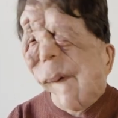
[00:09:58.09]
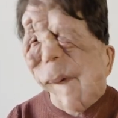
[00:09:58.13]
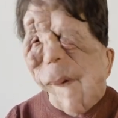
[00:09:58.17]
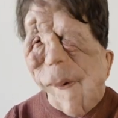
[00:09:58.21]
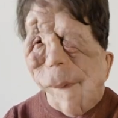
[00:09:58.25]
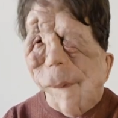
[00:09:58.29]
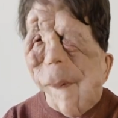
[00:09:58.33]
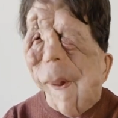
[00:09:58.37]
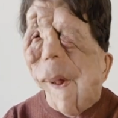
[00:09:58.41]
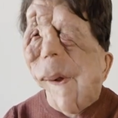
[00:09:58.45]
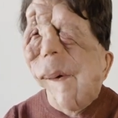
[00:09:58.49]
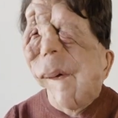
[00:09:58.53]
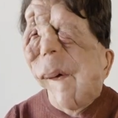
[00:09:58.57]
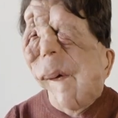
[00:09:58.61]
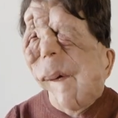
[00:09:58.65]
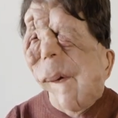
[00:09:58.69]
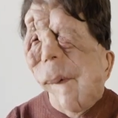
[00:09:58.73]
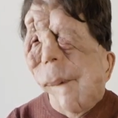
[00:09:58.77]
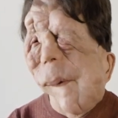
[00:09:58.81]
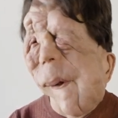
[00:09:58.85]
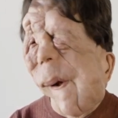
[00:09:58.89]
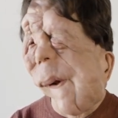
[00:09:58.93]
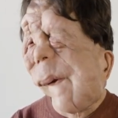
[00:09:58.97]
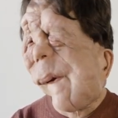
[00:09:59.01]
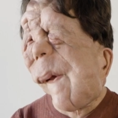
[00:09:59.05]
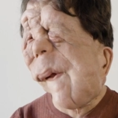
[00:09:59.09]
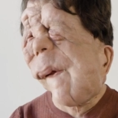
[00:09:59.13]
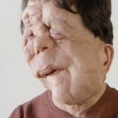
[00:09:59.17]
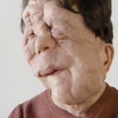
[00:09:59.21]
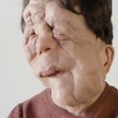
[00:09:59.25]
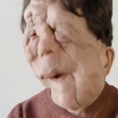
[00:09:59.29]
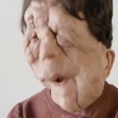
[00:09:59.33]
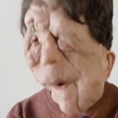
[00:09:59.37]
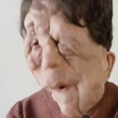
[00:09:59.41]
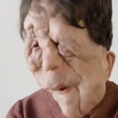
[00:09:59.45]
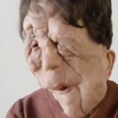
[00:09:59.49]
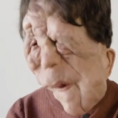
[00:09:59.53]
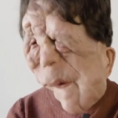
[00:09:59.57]
then my disability is the
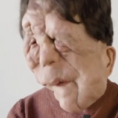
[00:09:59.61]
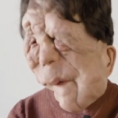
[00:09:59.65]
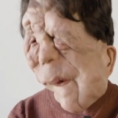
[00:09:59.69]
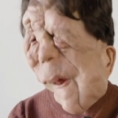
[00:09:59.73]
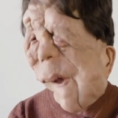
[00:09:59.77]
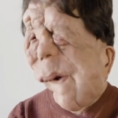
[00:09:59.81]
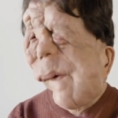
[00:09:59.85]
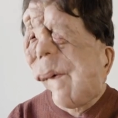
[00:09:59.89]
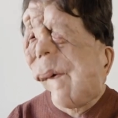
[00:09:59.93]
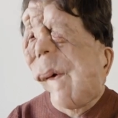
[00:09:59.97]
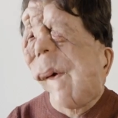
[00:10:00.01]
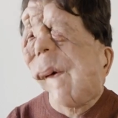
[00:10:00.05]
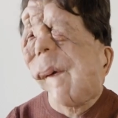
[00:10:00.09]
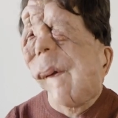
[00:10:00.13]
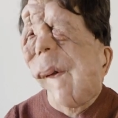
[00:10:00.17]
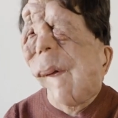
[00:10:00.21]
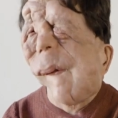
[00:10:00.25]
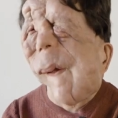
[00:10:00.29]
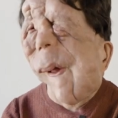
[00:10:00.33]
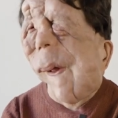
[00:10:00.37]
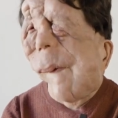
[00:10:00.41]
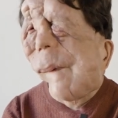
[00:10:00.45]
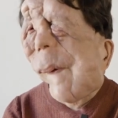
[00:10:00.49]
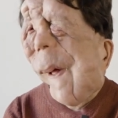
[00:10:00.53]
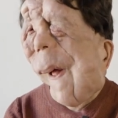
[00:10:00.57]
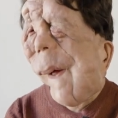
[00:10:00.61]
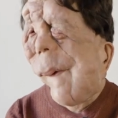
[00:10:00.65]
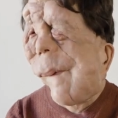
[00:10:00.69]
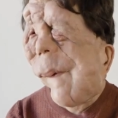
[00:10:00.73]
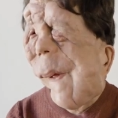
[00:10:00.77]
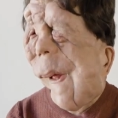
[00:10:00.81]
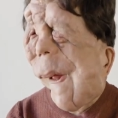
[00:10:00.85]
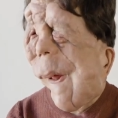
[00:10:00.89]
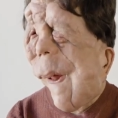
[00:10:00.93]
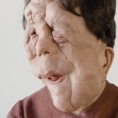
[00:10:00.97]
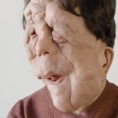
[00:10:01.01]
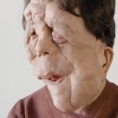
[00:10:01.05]
least interesting thing about me.